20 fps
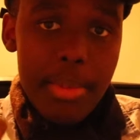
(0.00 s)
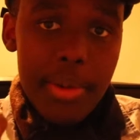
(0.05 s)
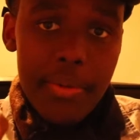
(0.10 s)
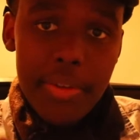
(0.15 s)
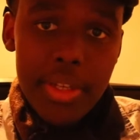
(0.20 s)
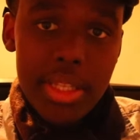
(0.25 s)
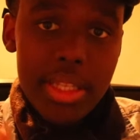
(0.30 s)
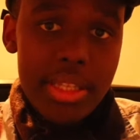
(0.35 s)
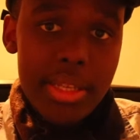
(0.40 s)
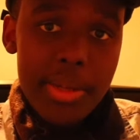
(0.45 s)
My
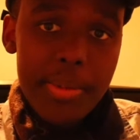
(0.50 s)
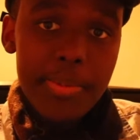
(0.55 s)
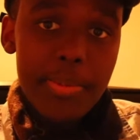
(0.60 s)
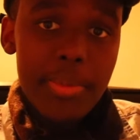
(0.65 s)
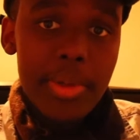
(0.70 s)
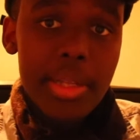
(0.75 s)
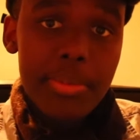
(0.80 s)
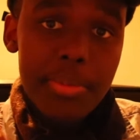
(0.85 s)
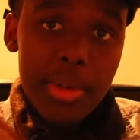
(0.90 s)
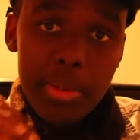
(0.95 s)
first tip,
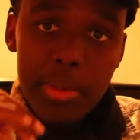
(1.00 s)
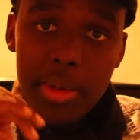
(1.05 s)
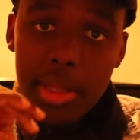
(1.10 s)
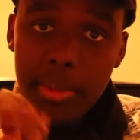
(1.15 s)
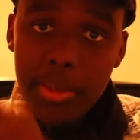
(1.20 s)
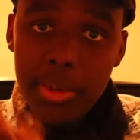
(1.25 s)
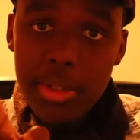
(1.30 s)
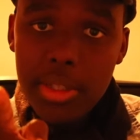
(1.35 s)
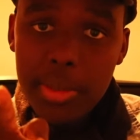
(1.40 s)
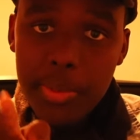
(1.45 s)
and probably the
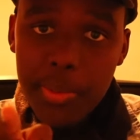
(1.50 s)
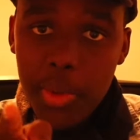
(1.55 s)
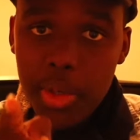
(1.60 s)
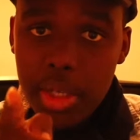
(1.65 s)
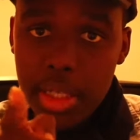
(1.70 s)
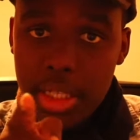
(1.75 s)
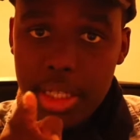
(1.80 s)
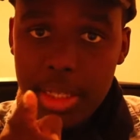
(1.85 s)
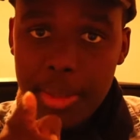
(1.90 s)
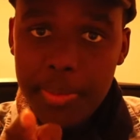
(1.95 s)
most
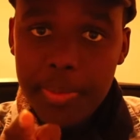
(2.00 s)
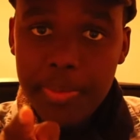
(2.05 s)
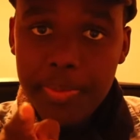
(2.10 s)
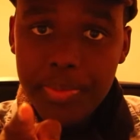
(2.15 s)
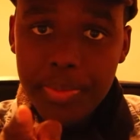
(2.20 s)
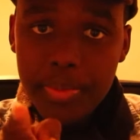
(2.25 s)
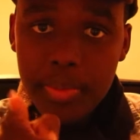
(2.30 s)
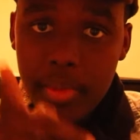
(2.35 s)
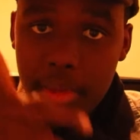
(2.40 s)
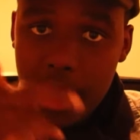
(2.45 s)
important tip,
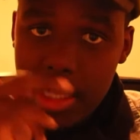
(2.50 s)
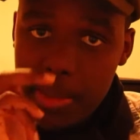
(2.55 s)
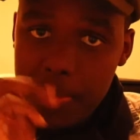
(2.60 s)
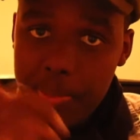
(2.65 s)
is